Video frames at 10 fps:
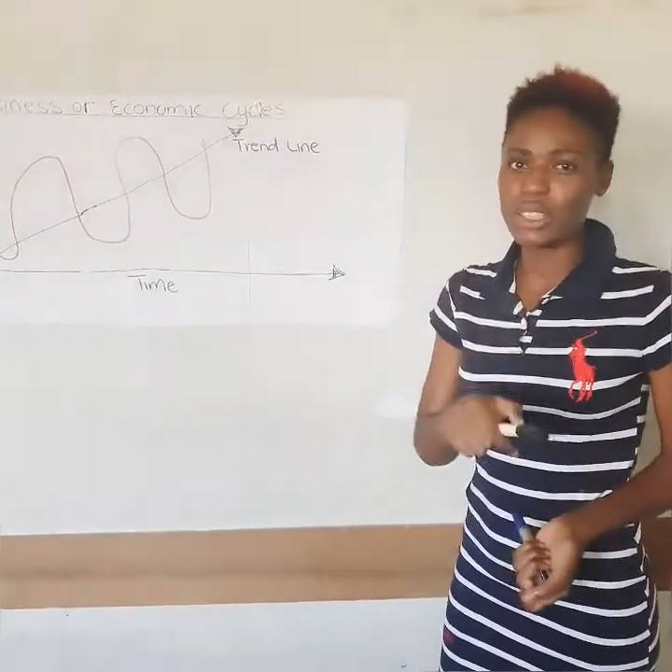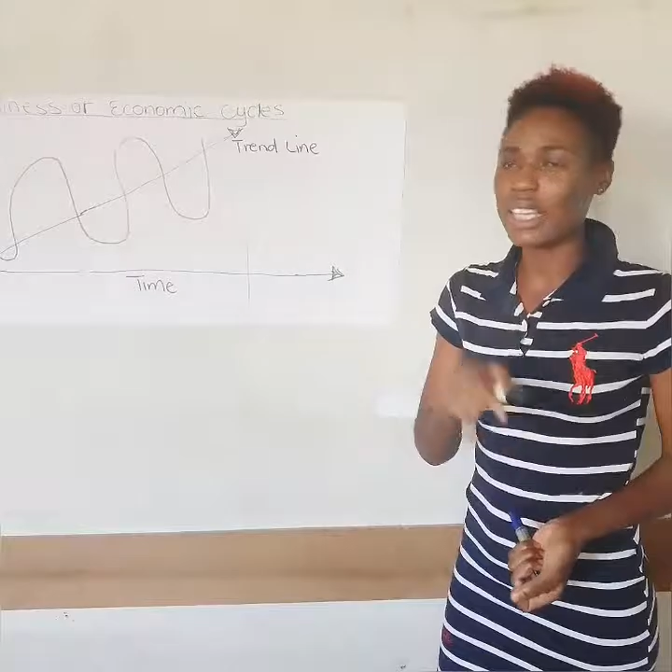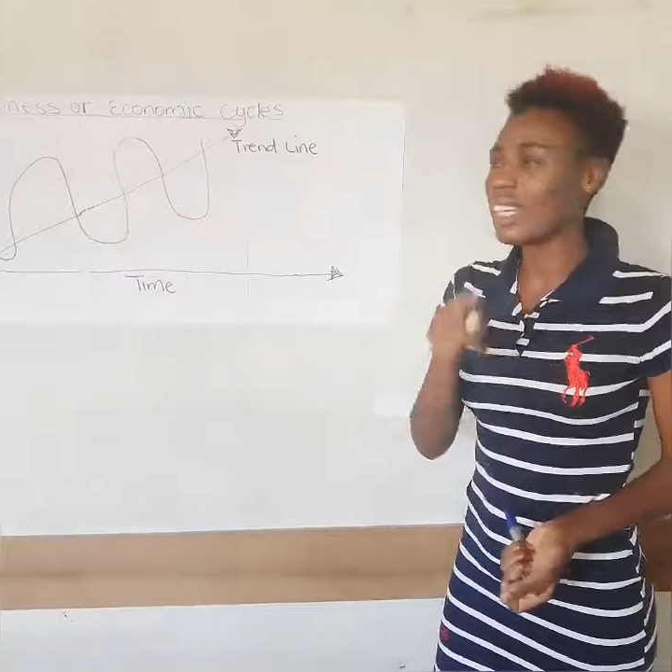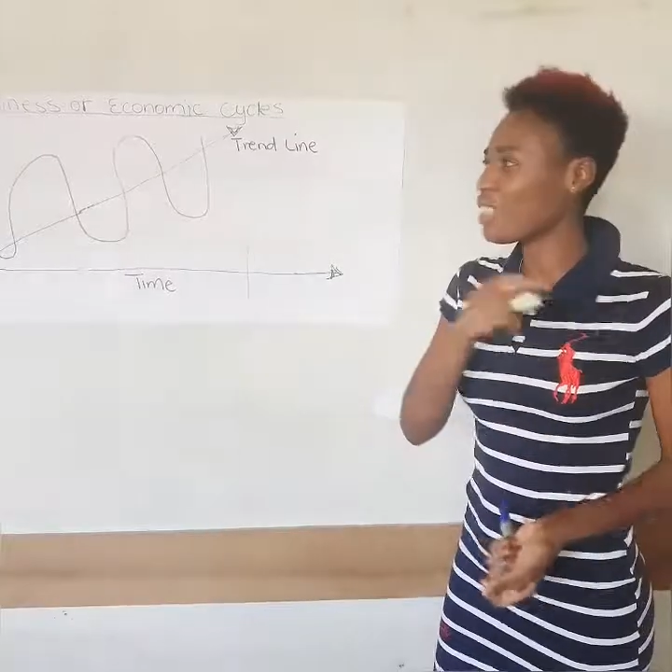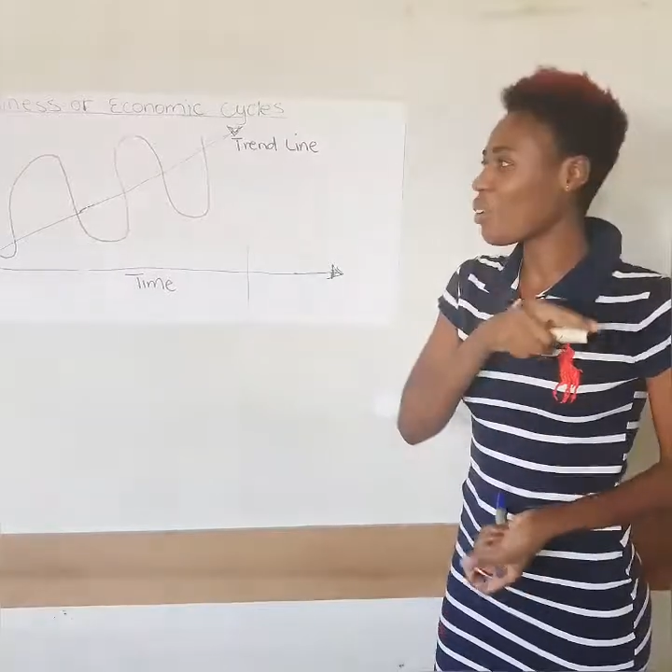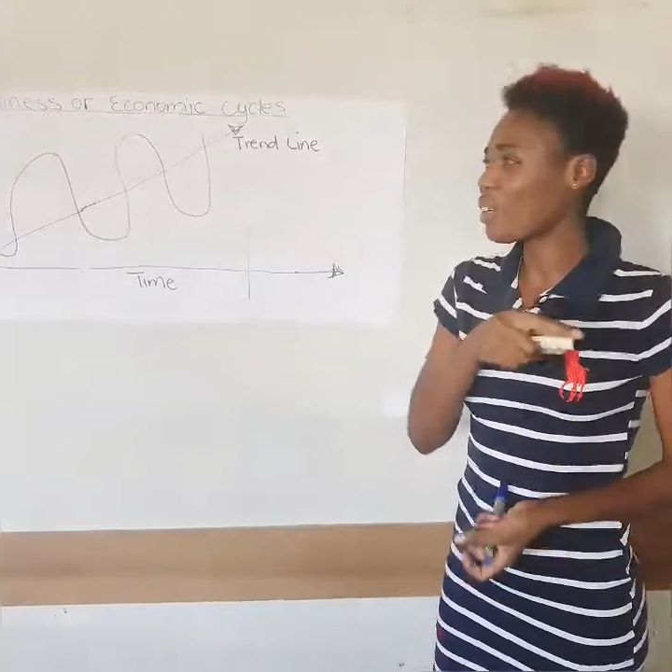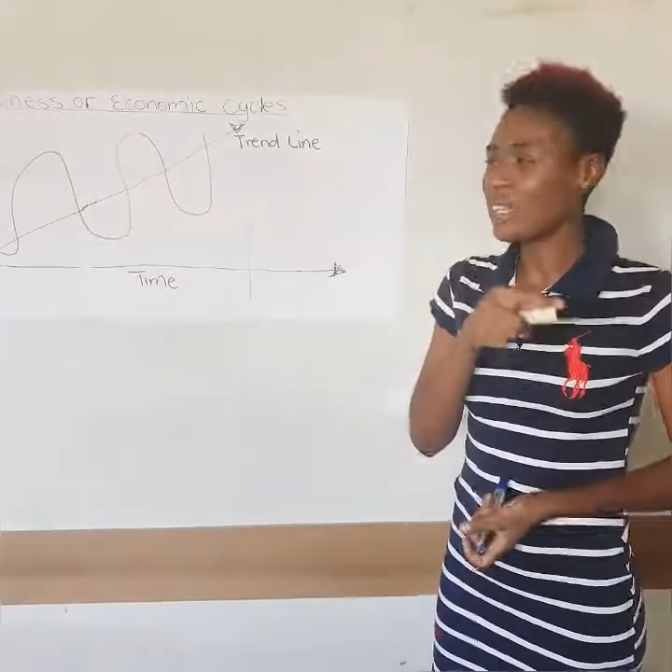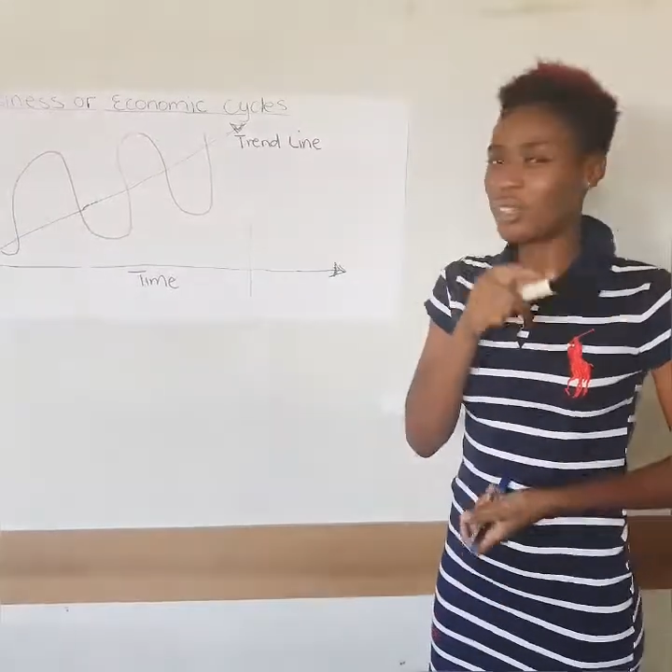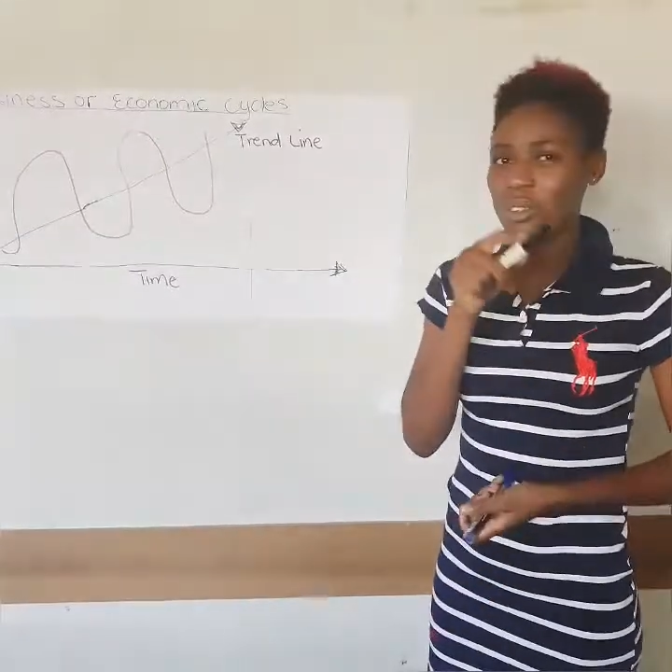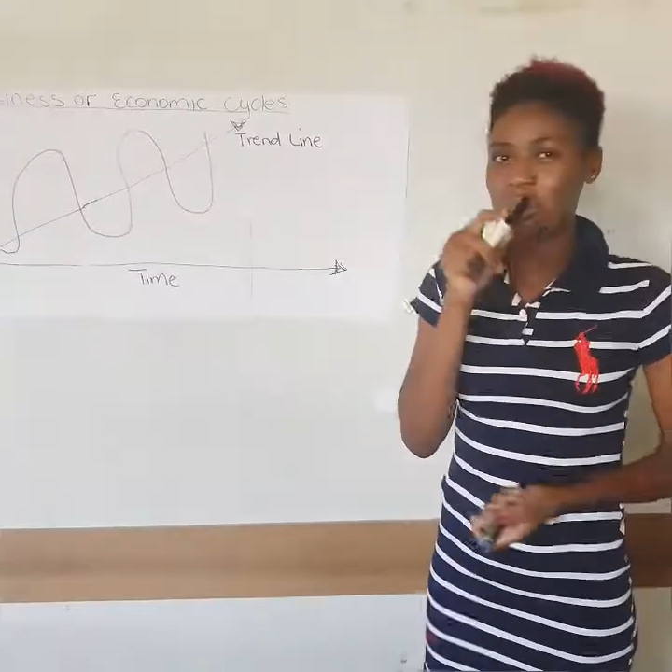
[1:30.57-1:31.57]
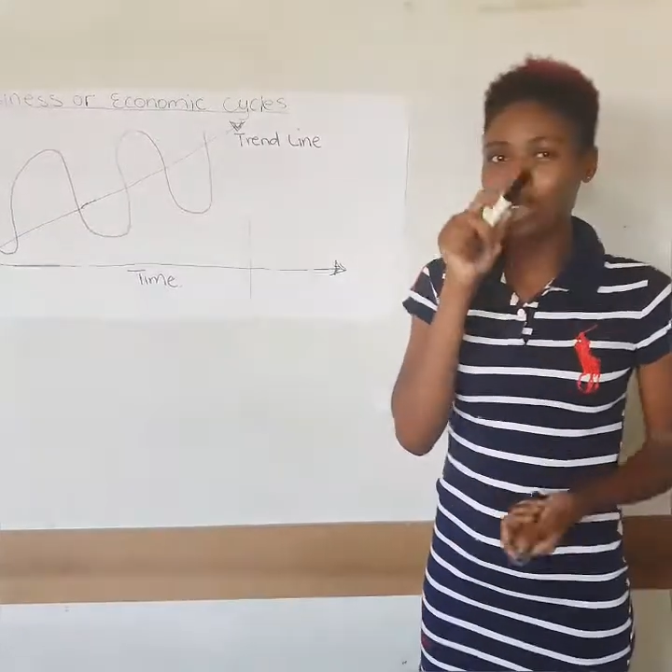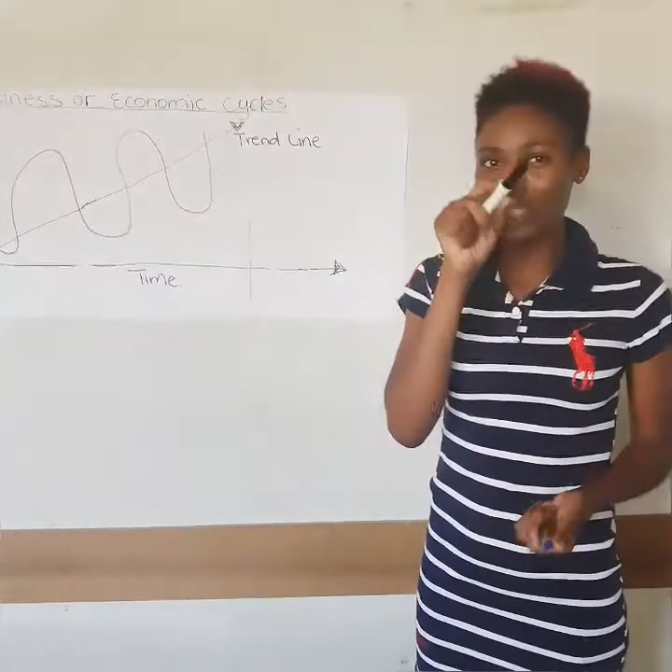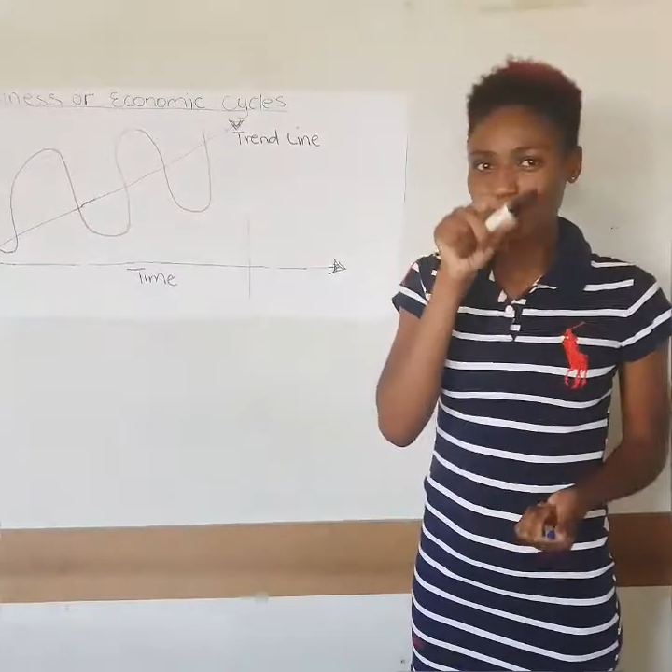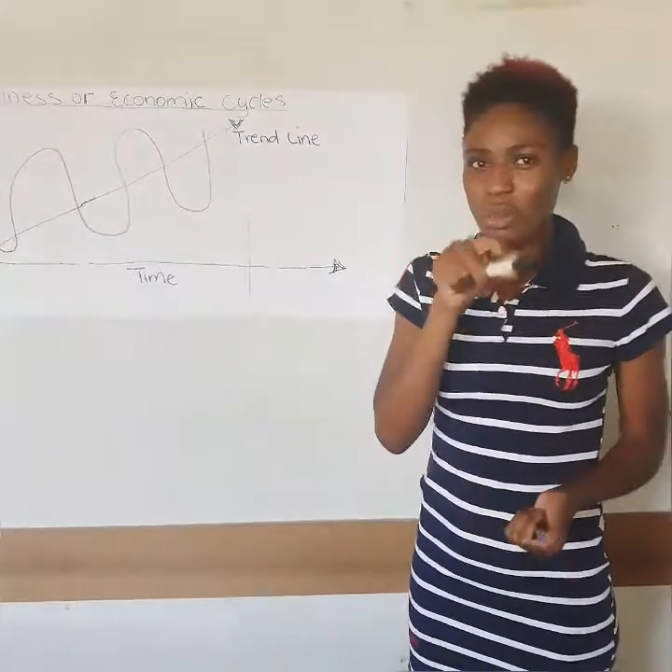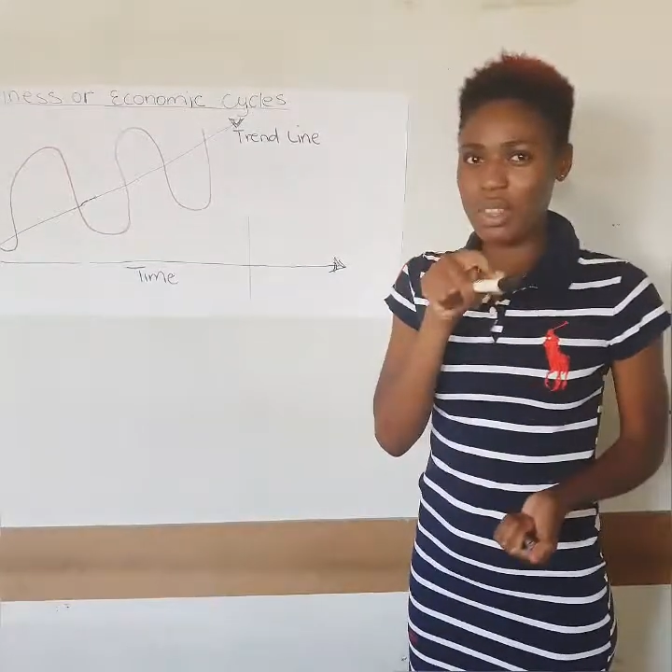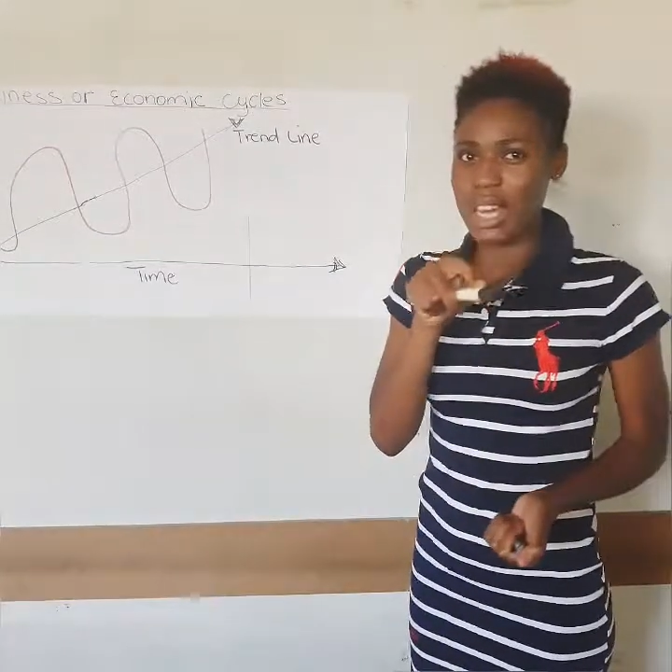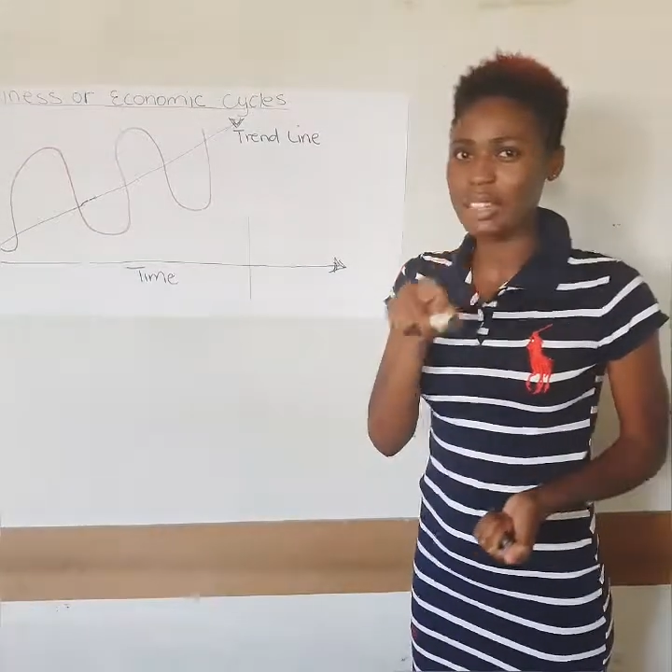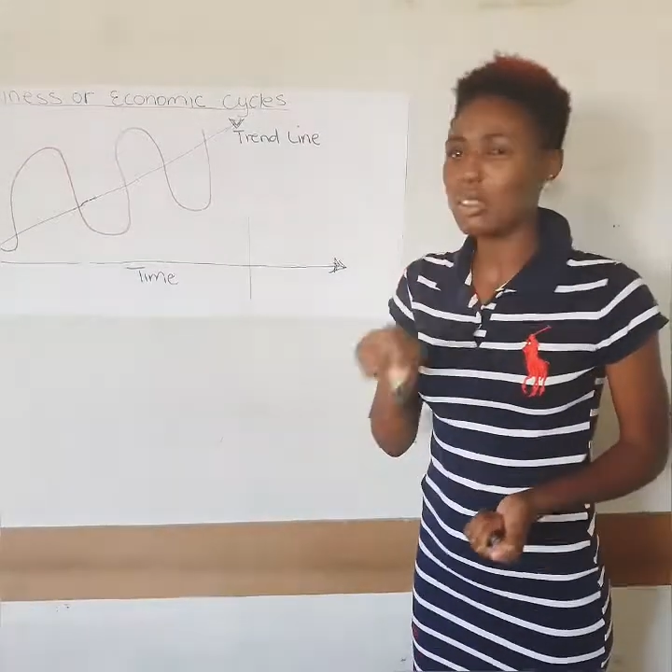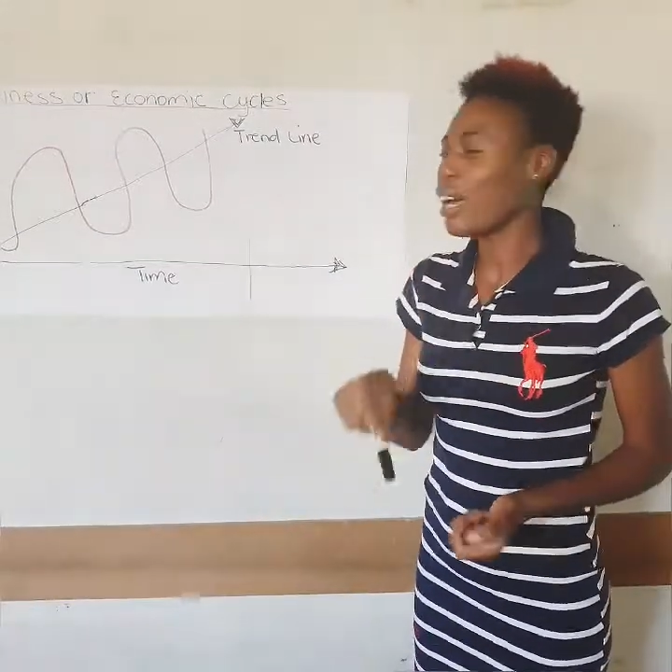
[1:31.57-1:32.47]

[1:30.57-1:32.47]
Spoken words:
and I don't want to go into that.